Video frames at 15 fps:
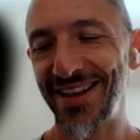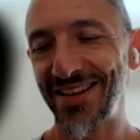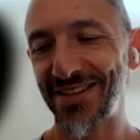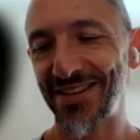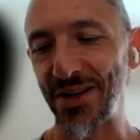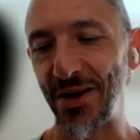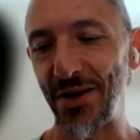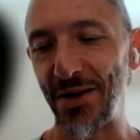
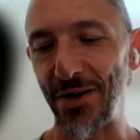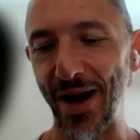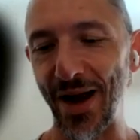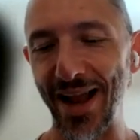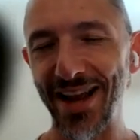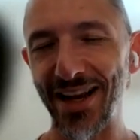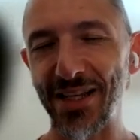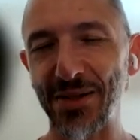So
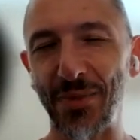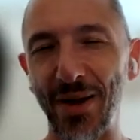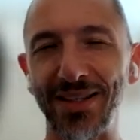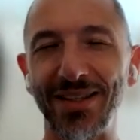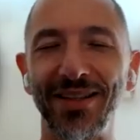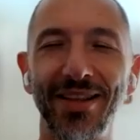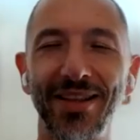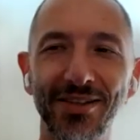I
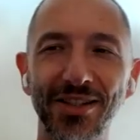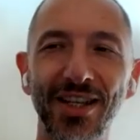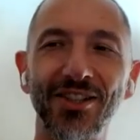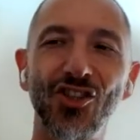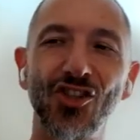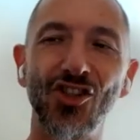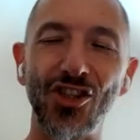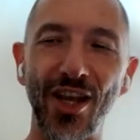expect there's a
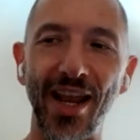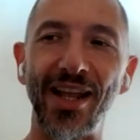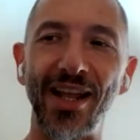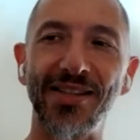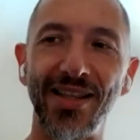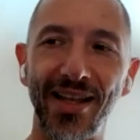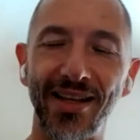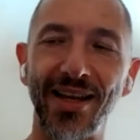
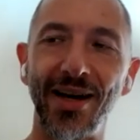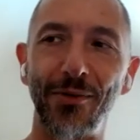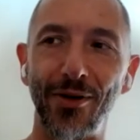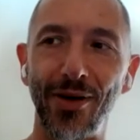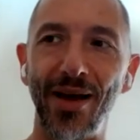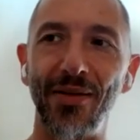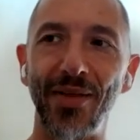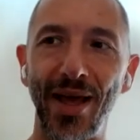chance that come
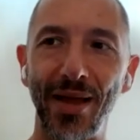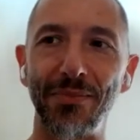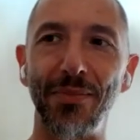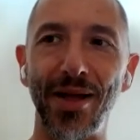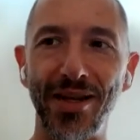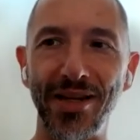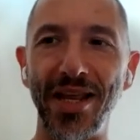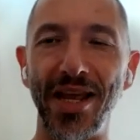around that
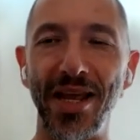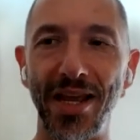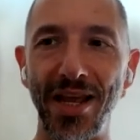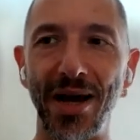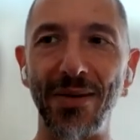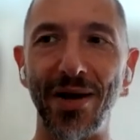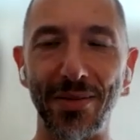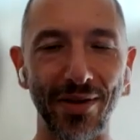Monday,
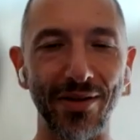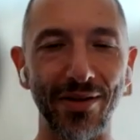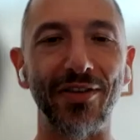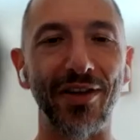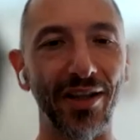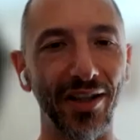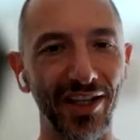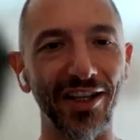I might be
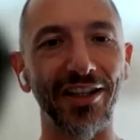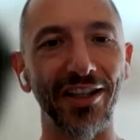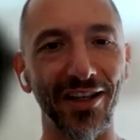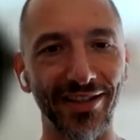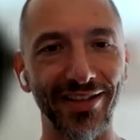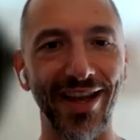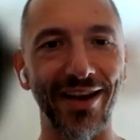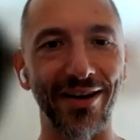feeling a
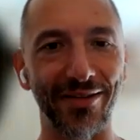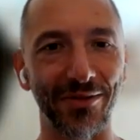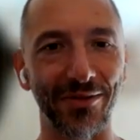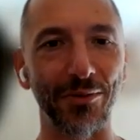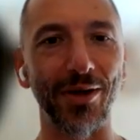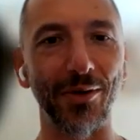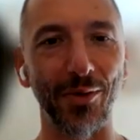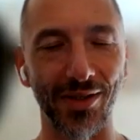little down.
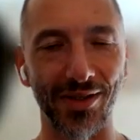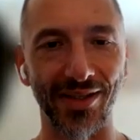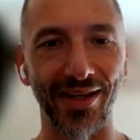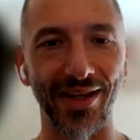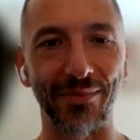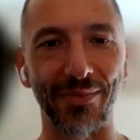We will see. I'm